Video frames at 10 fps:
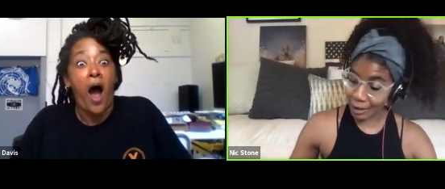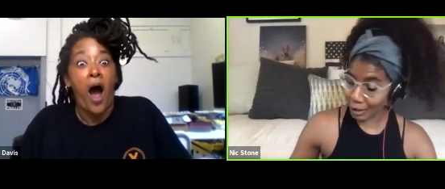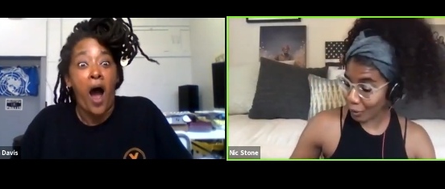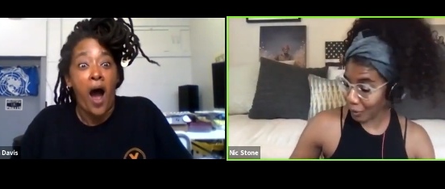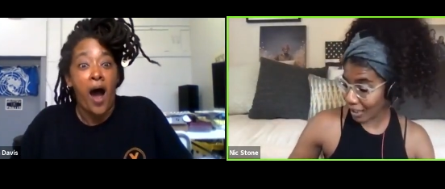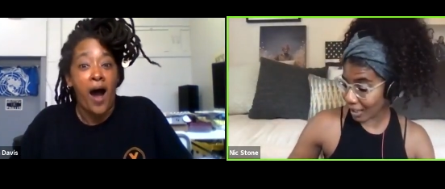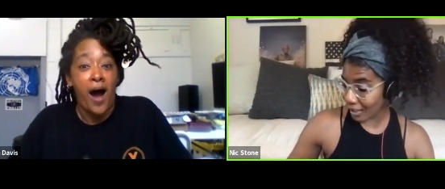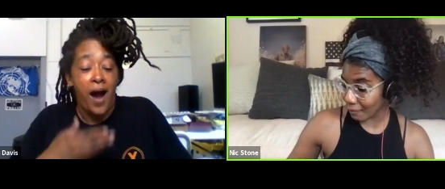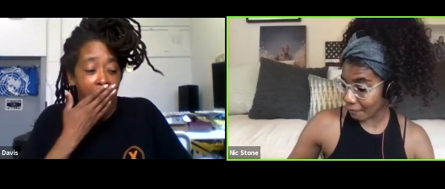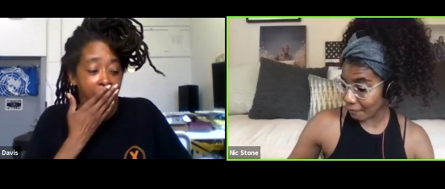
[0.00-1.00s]
Speaker 1: So
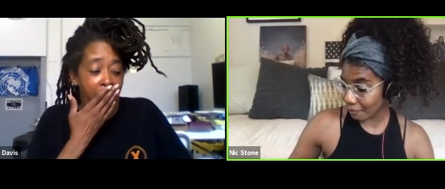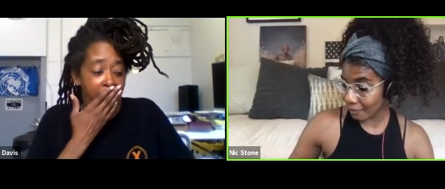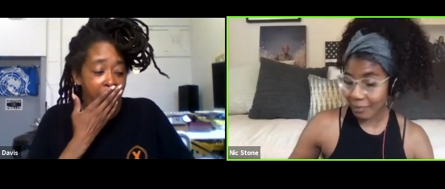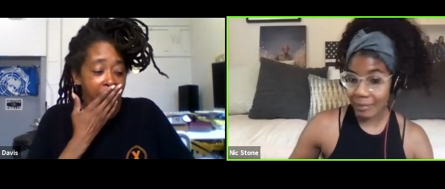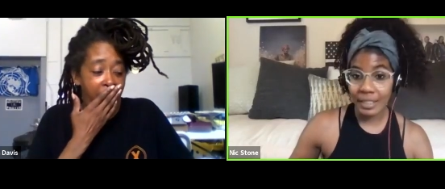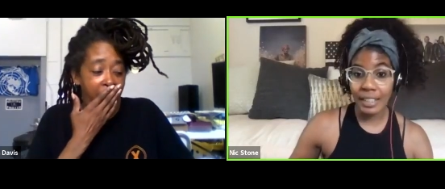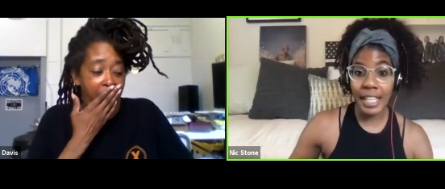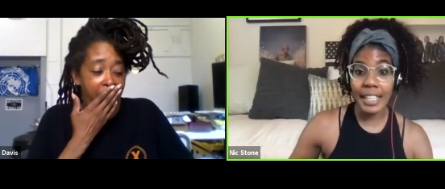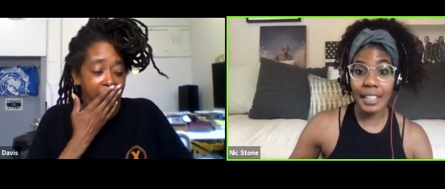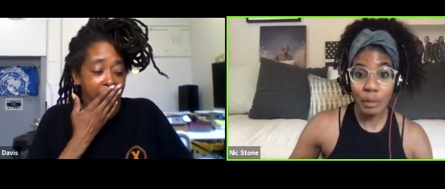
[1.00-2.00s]
um,
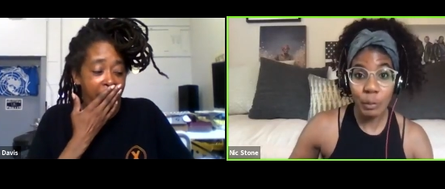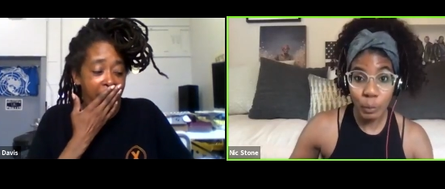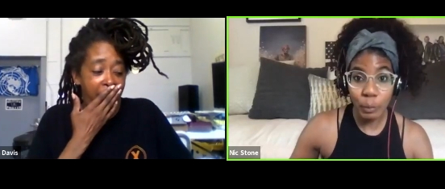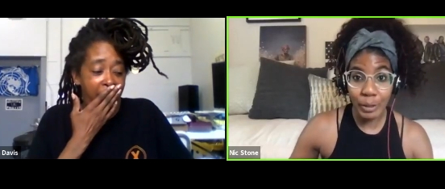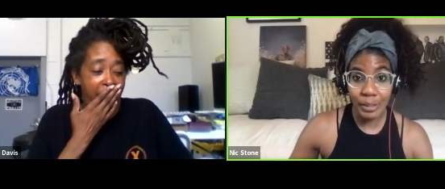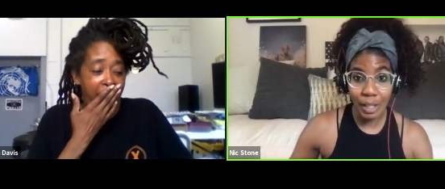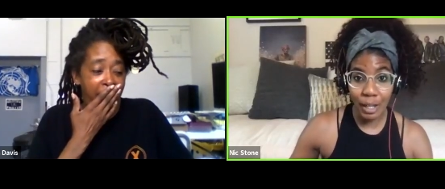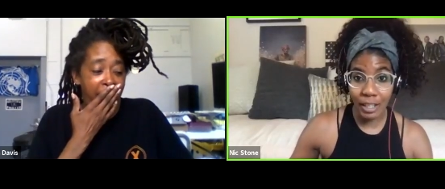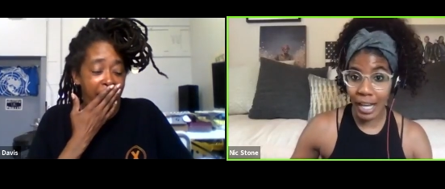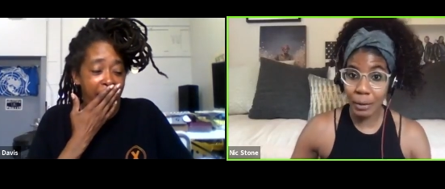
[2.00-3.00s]
like real
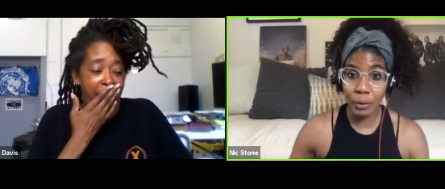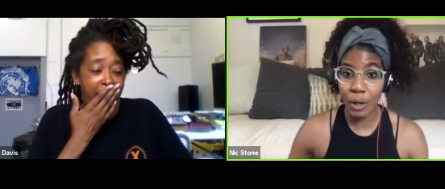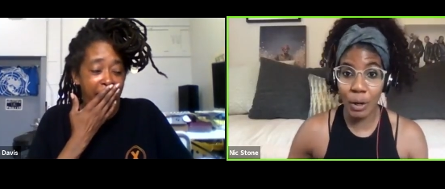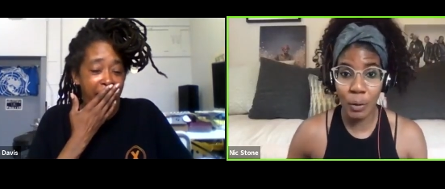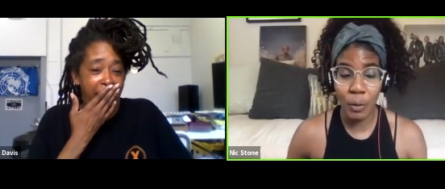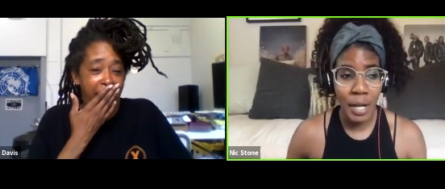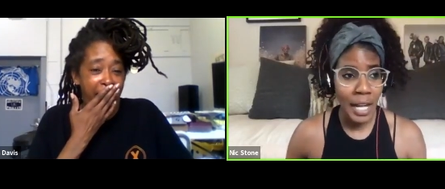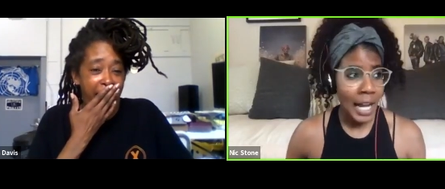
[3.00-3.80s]
talk. I don't know.